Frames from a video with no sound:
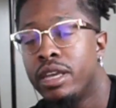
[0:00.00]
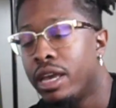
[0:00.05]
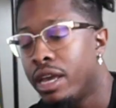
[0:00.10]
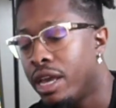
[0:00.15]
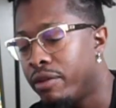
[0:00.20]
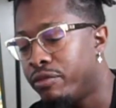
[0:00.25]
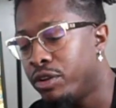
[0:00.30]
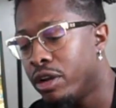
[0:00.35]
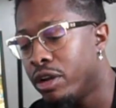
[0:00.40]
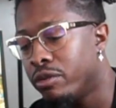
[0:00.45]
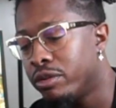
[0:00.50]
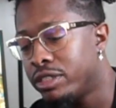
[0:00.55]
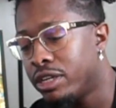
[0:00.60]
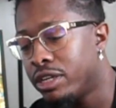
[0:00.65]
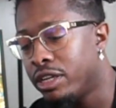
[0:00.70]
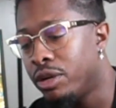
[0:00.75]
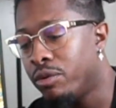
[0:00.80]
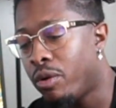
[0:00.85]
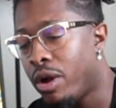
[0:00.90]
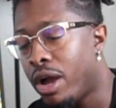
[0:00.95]
If you're a
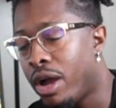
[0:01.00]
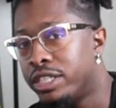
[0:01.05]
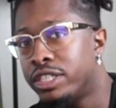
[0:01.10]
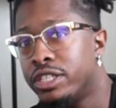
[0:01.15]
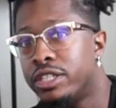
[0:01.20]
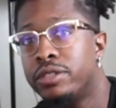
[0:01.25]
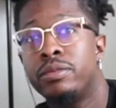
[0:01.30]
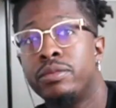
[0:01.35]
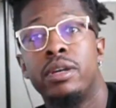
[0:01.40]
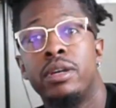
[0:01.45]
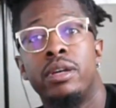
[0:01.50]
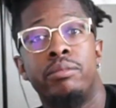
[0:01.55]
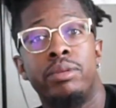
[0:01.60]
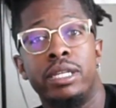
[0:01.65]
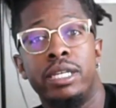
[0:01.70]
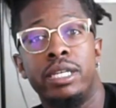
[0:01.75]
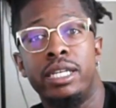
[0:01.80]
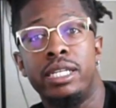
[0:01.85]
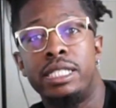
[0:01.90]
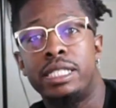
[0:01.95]
returning watcher,
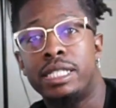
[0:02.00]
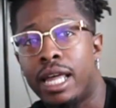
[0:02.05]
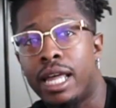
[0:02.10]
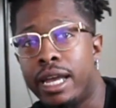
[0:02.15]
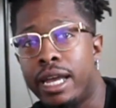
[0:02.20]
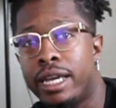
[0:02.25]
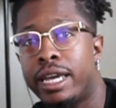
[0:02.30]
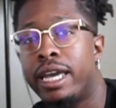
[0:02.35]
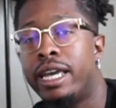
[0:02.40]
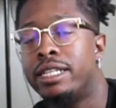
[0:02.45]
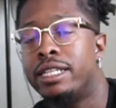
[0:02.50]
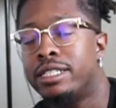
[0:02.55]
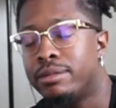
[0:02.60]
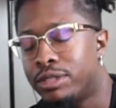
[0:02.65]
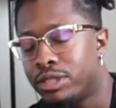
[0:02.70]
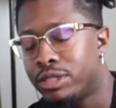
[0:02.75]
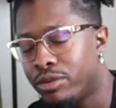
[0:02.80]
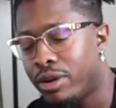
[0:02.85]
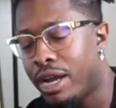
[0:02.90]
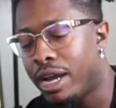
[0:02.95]
please like and
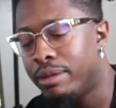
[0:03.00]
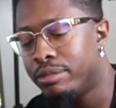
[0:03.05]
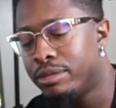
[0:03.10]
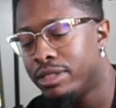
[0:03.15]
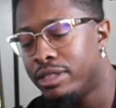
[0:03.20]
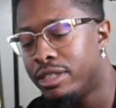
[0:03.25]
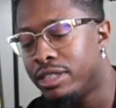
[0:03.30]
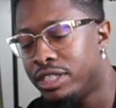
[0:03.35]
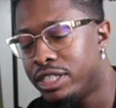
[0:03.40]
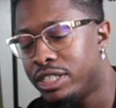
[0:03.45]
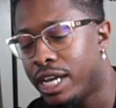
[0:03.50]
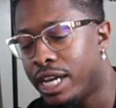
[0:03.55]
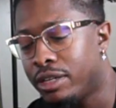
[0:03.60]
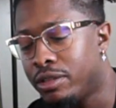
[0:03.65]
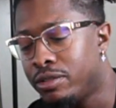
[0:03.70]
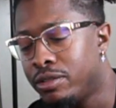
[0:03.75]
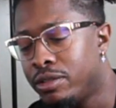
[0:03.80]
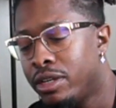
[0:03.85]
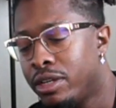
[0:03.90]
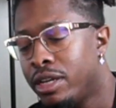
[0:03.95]
subscribe to the channel.